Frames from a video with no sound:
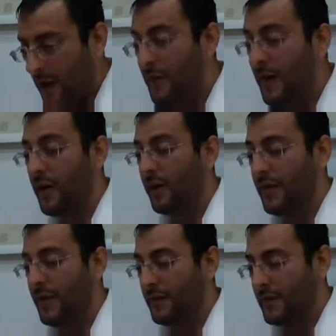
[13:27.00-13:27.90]
Omar
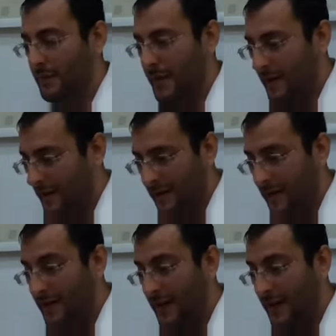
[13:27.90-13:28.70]
Rava. It's about uh,